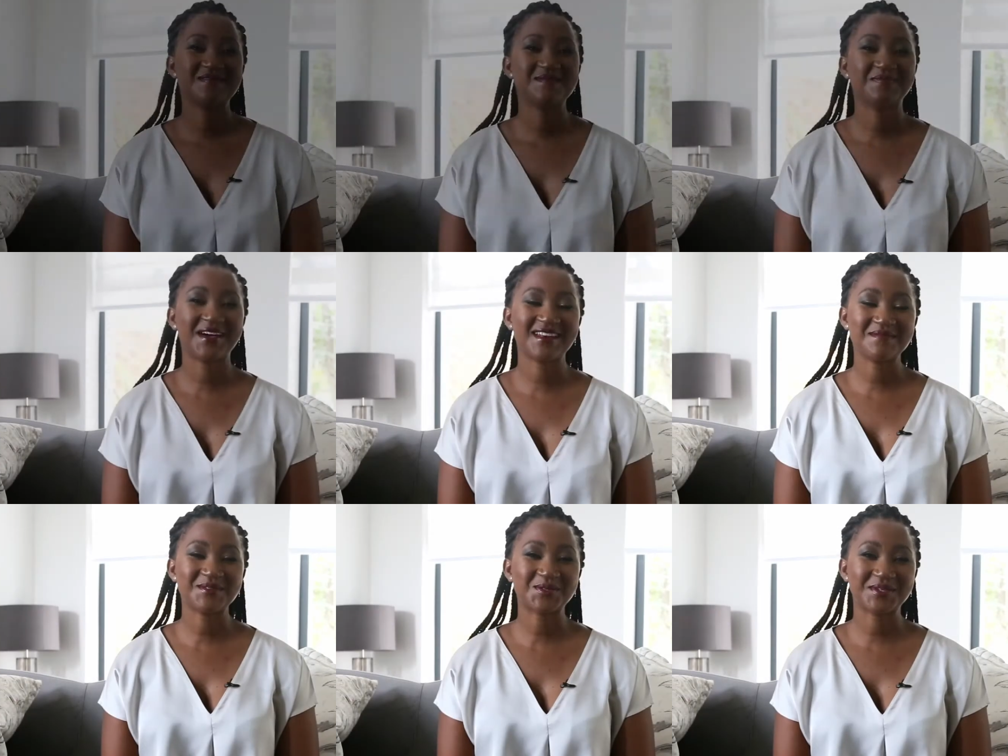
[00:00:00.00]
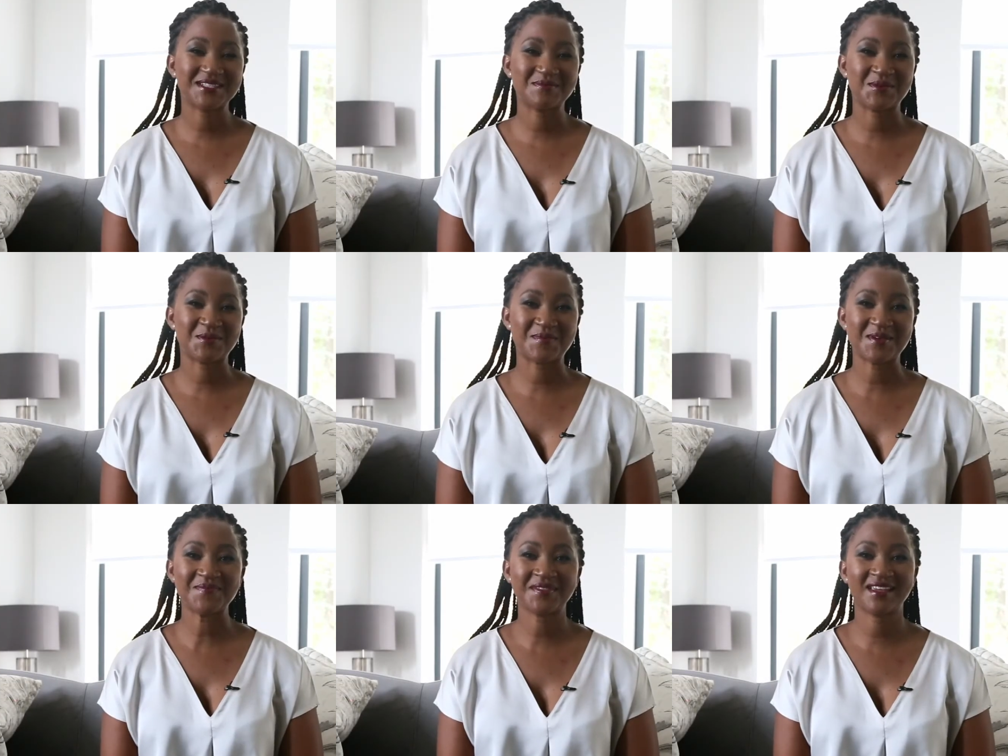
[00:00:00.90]
My name is Quincy
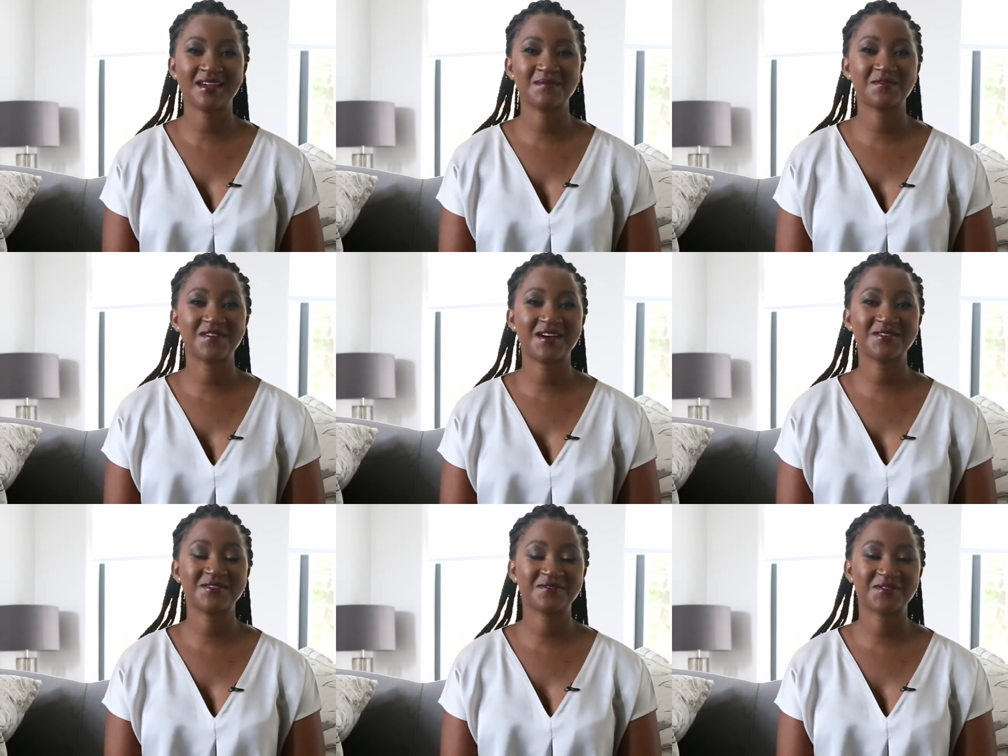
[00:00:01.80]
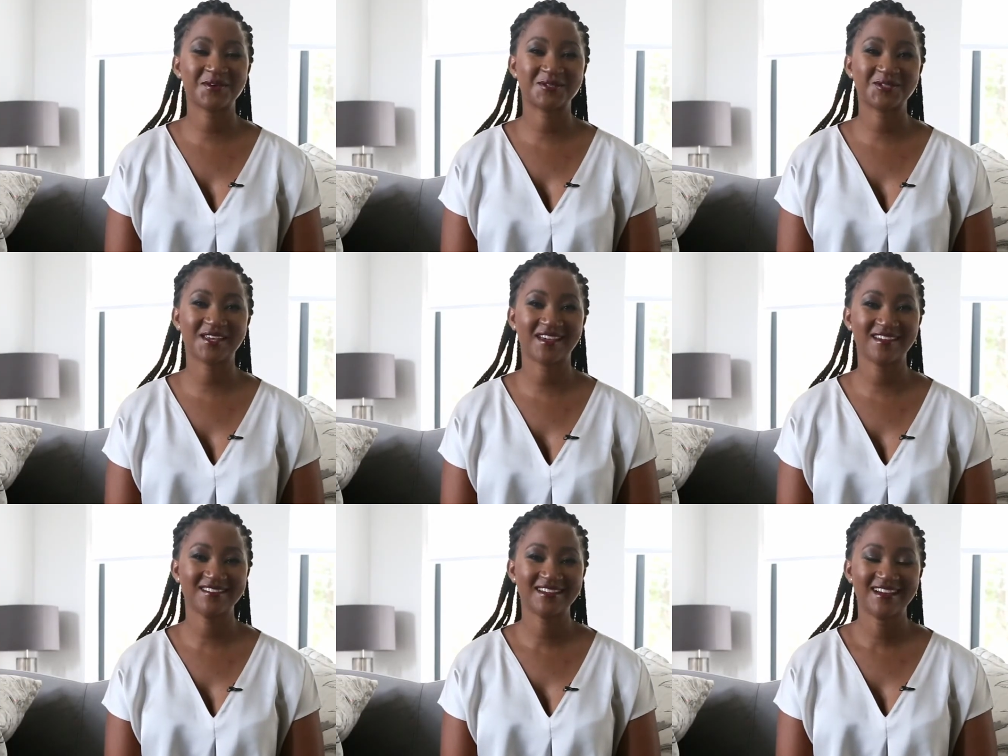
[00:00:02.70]
Molope and I'm the founder of Coach
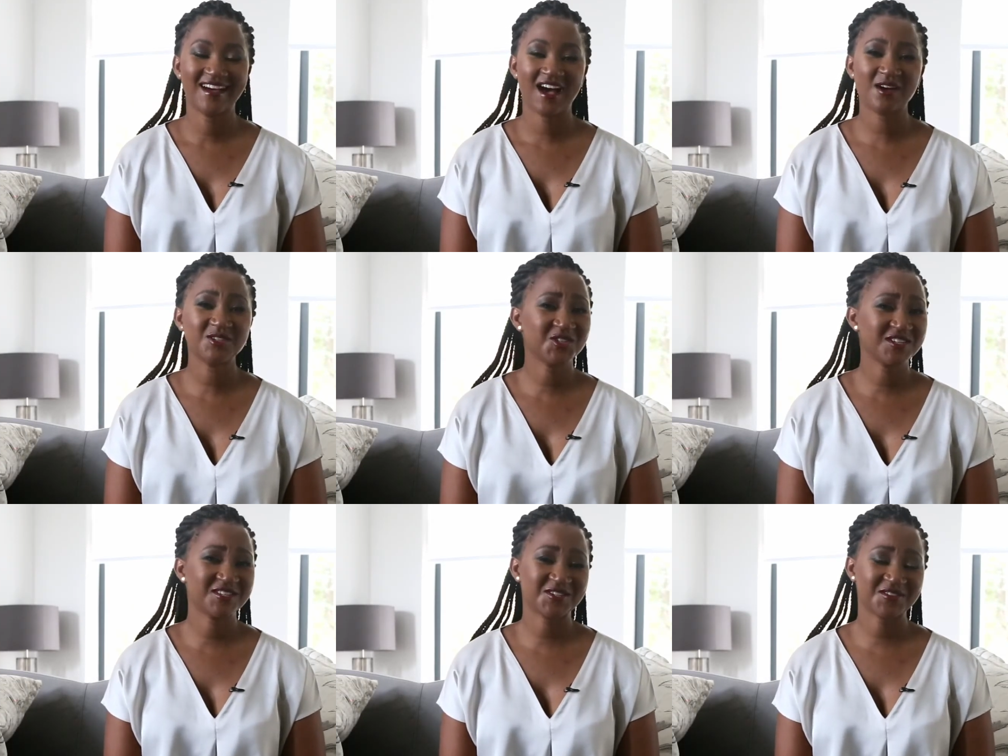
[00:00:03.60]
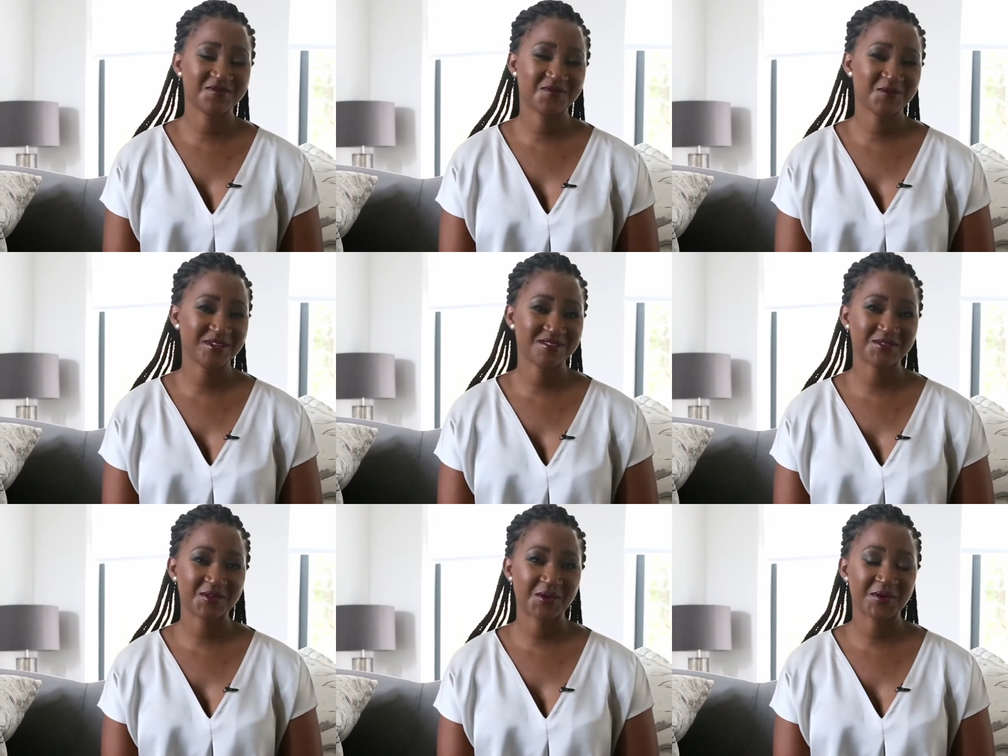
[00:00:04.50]
K. Our journey started 4
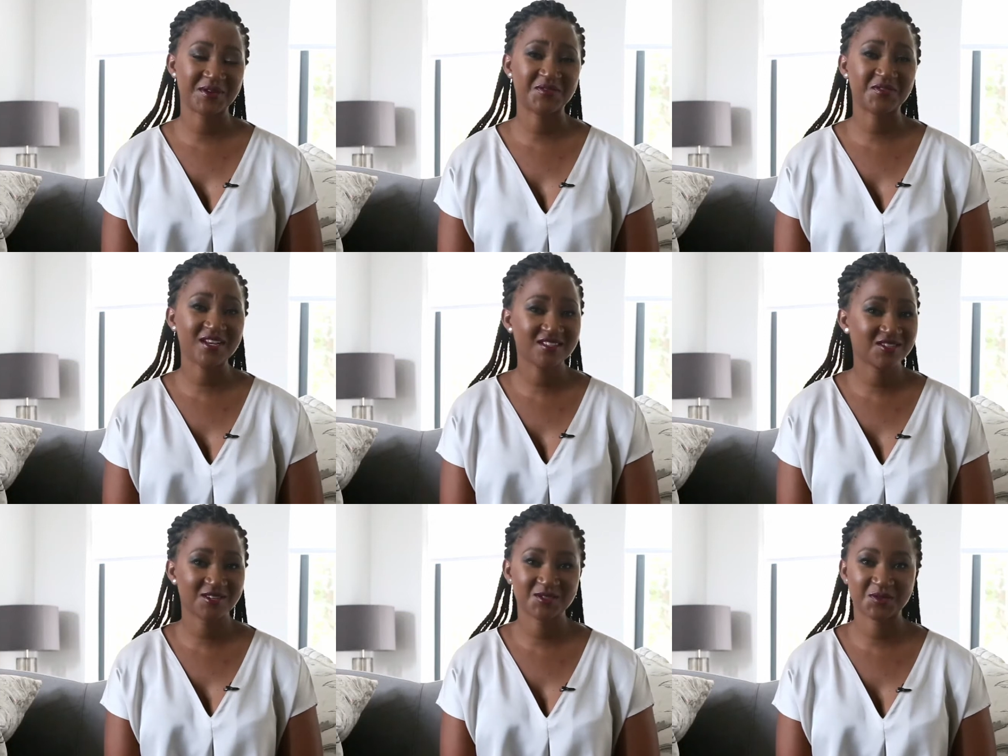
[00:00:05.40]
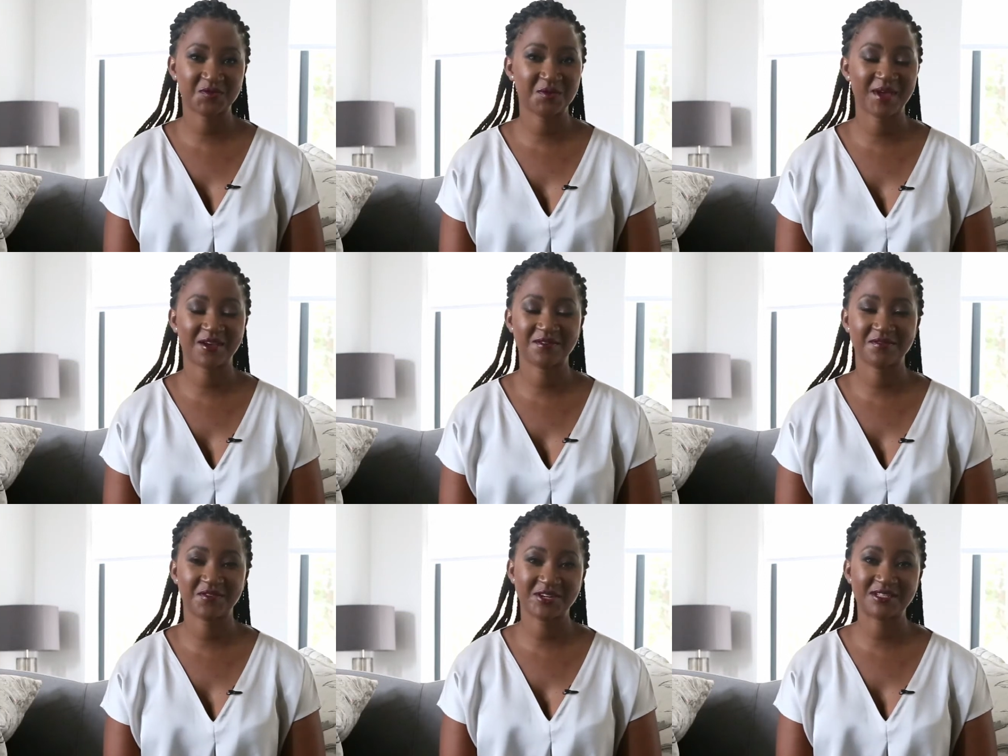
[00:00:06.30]
years ago and it really started off the back of a
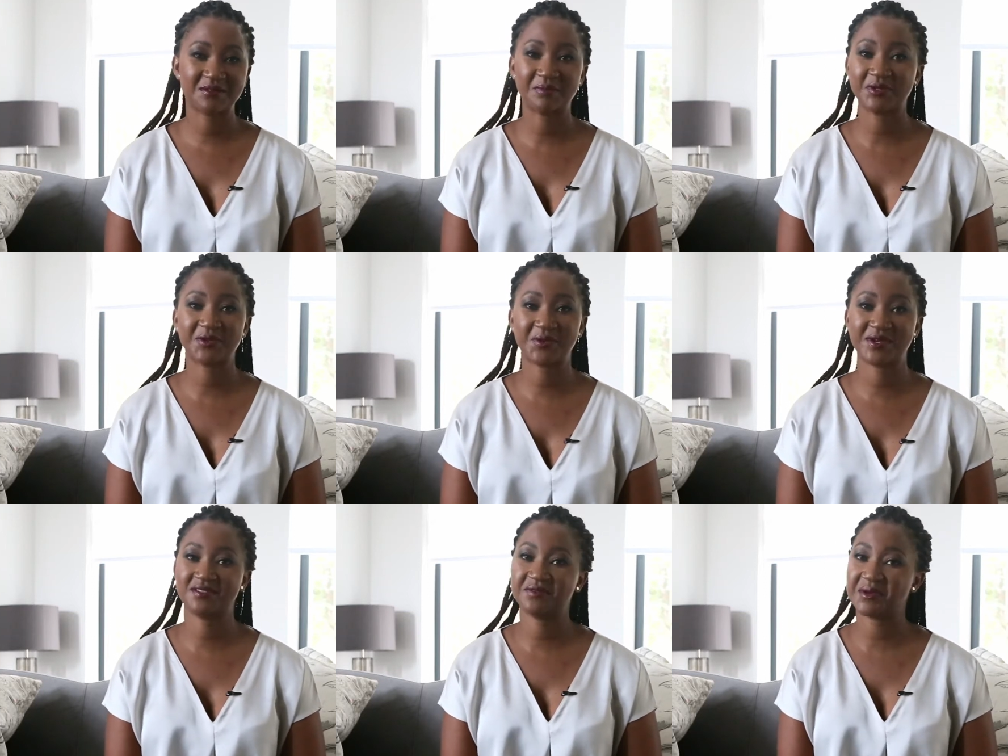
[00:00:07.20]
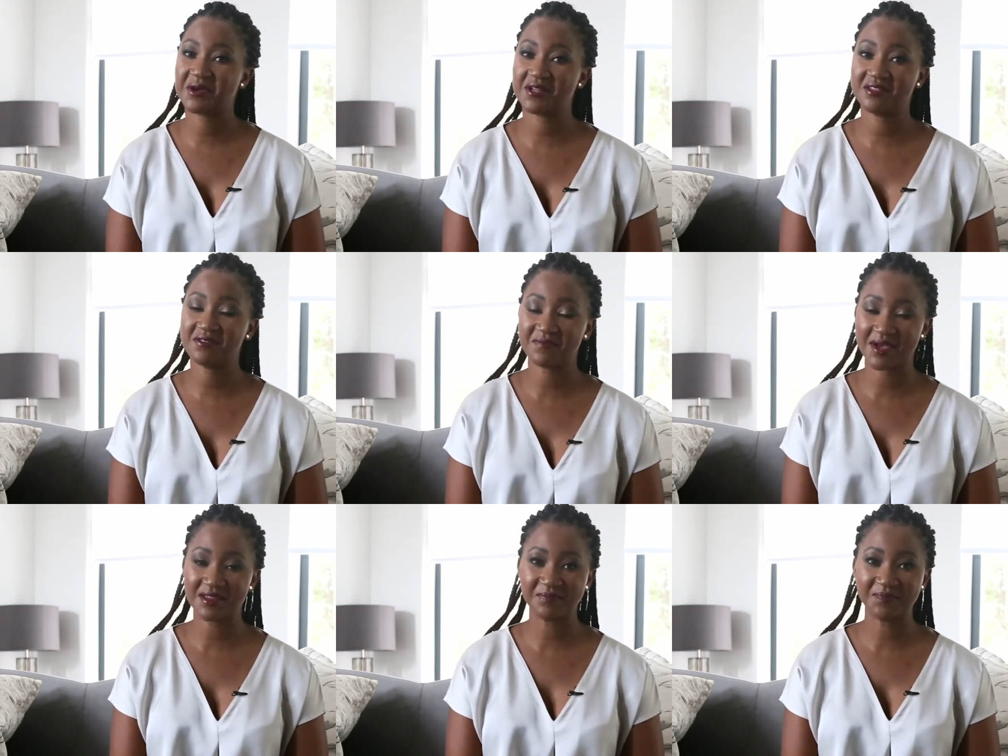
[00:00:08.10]
very simple request from a colleague of
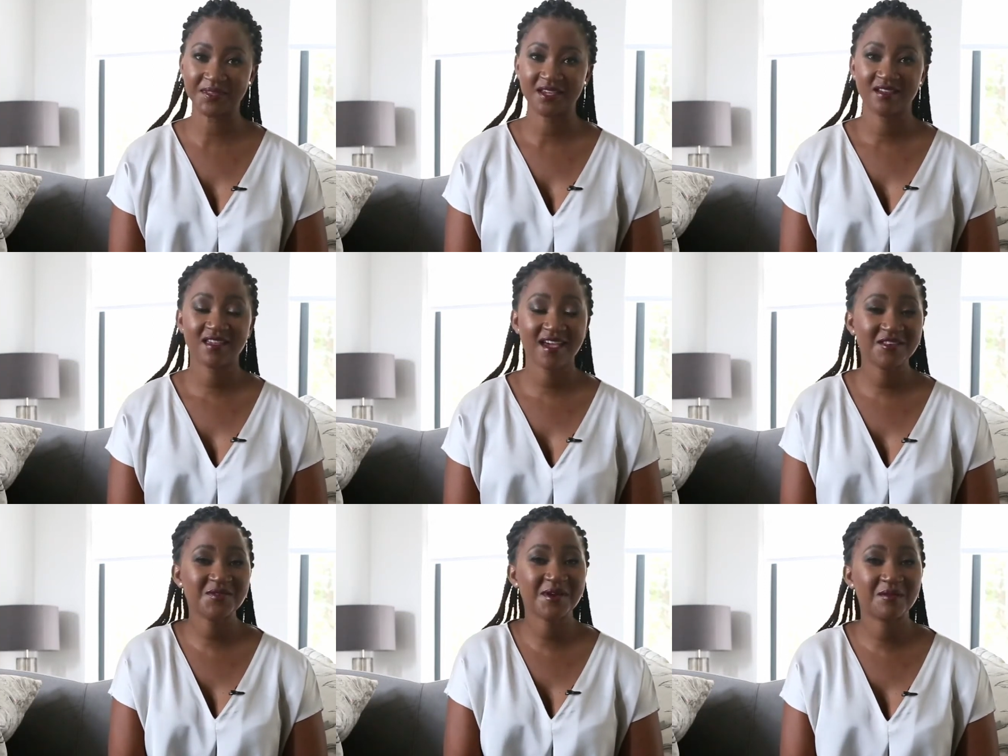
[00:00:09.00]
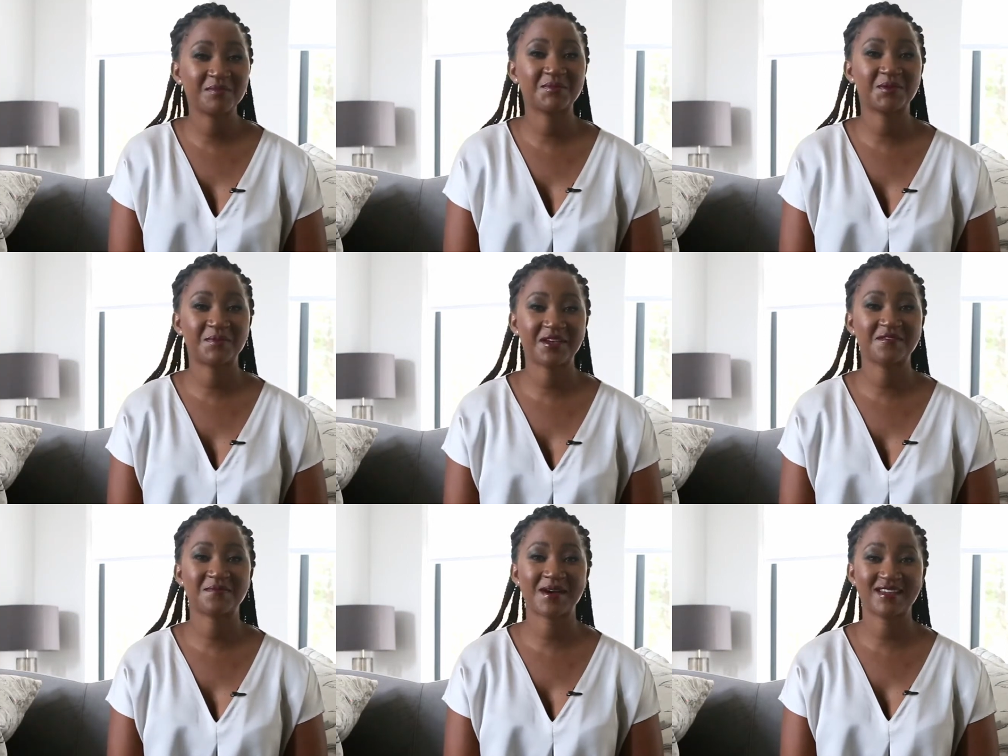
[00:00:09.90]
mine. Can you help me prepare
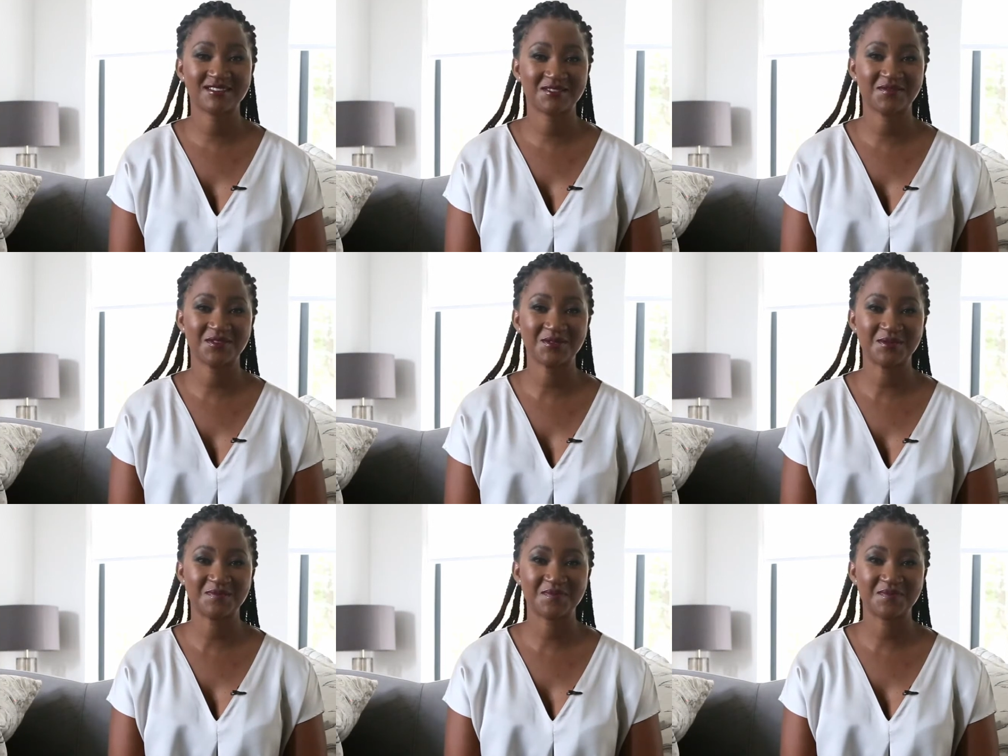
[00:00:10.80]
for my interviews?